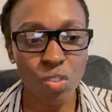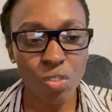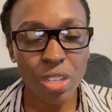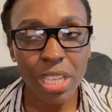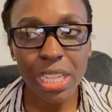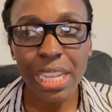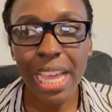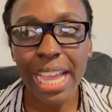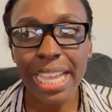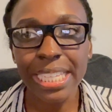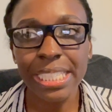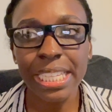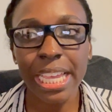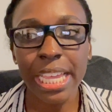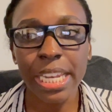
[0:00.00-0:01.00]
realize
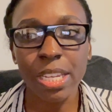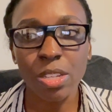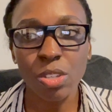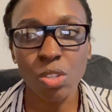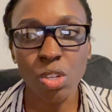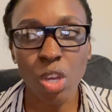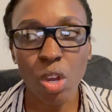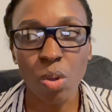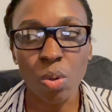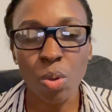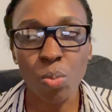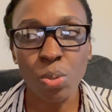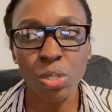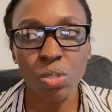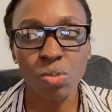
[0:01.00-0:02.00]
that, it
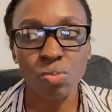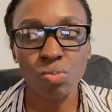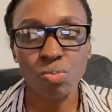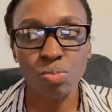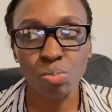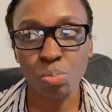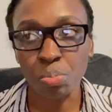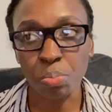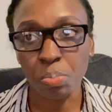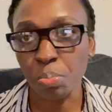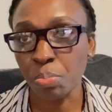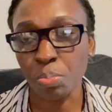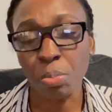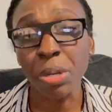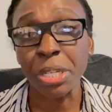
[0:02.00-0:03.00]
was
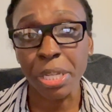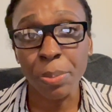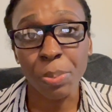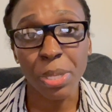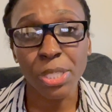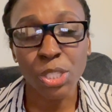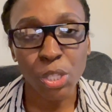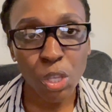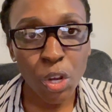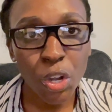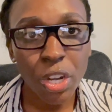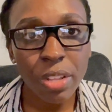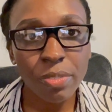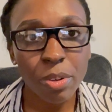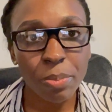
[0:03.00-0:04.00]
with deep
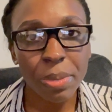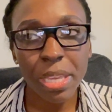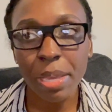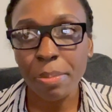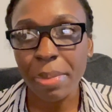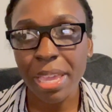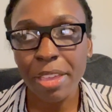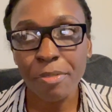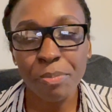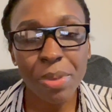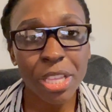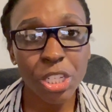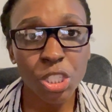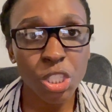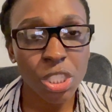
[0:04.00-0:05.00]
insecurity for me. It may have
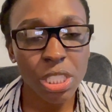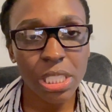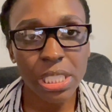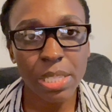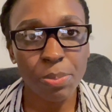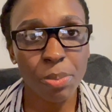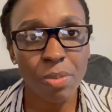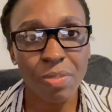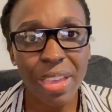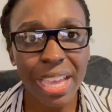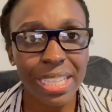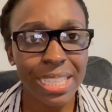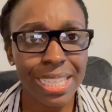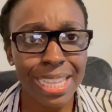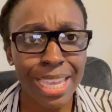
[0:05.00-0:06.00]
been just the simple
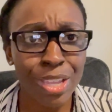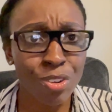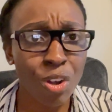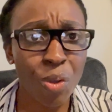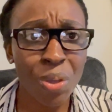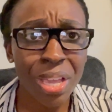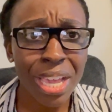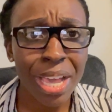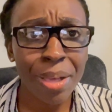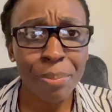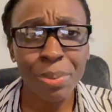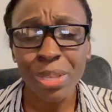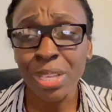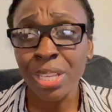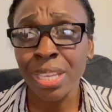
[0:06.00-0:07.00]
fact that, like, growing up,
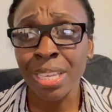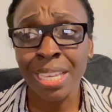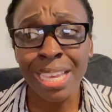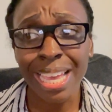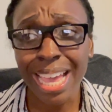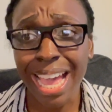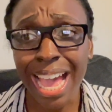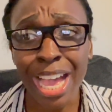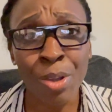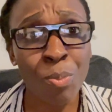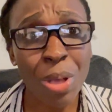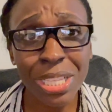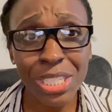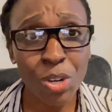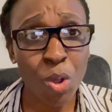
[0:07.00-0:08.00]
I
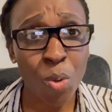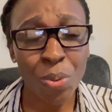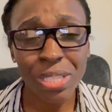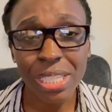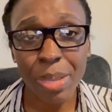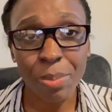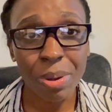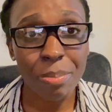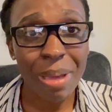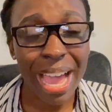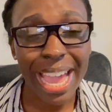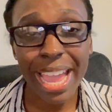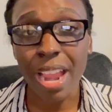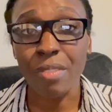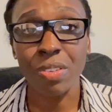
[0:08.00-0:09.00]
wasn't always able to
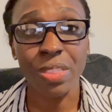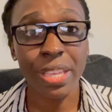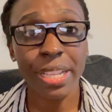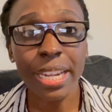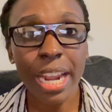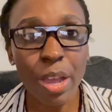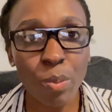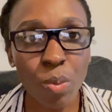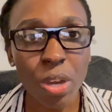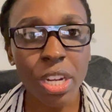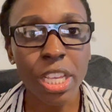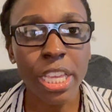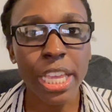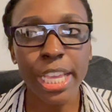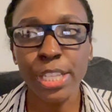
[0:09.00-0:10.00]
buy everything that I
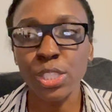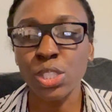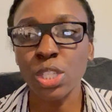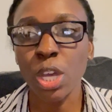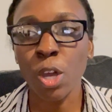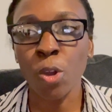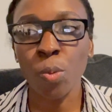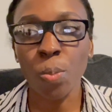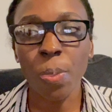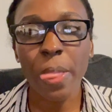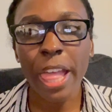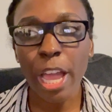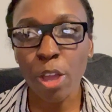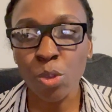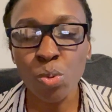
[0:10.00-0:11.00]
wanted. And so
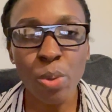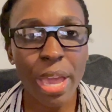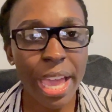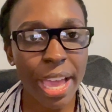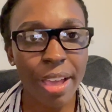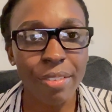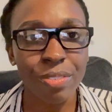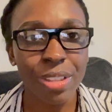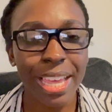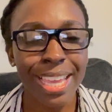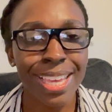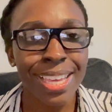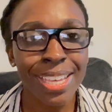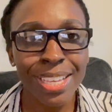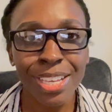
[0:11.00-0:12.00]
now you have
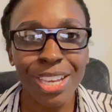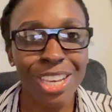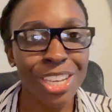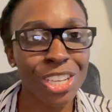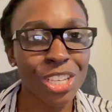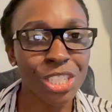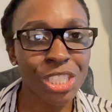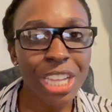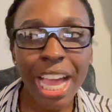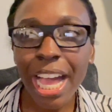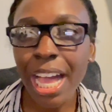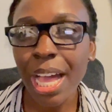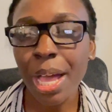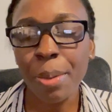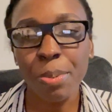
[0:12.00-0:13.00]
like a good
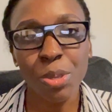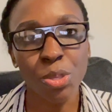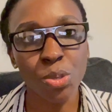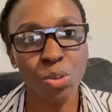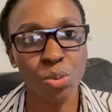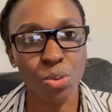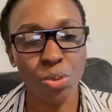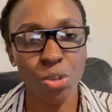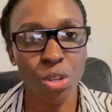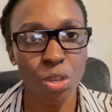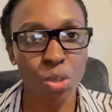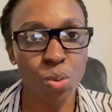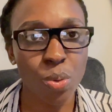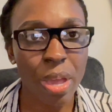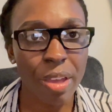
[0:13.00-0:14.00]
job and
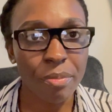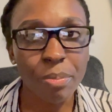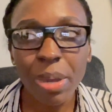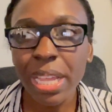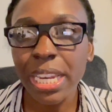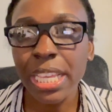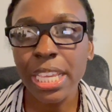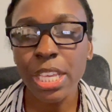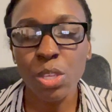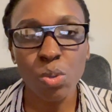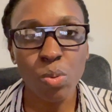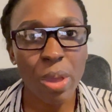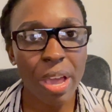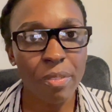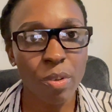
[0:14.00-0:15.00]
you have money and you
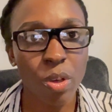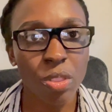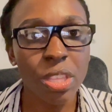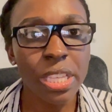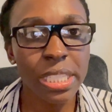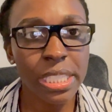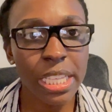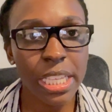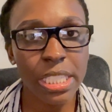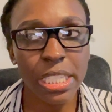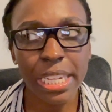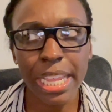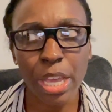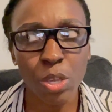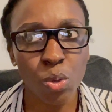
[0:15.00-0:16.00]
have all these things. And
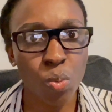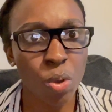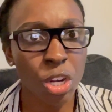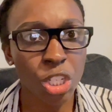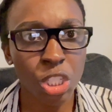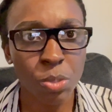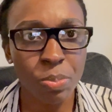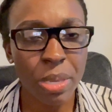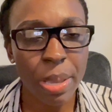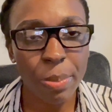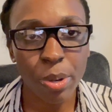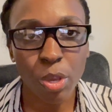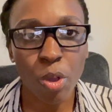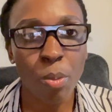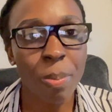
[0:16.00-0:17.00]
now you want to just be able
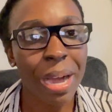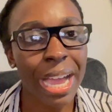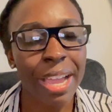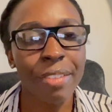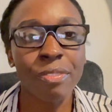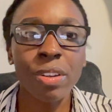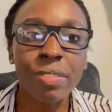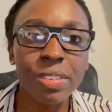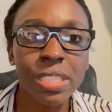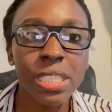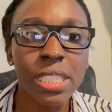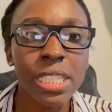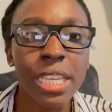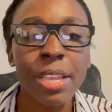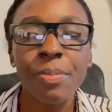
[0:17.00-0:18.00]
to go buy
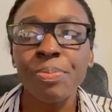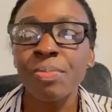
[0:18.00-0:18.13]
frivolously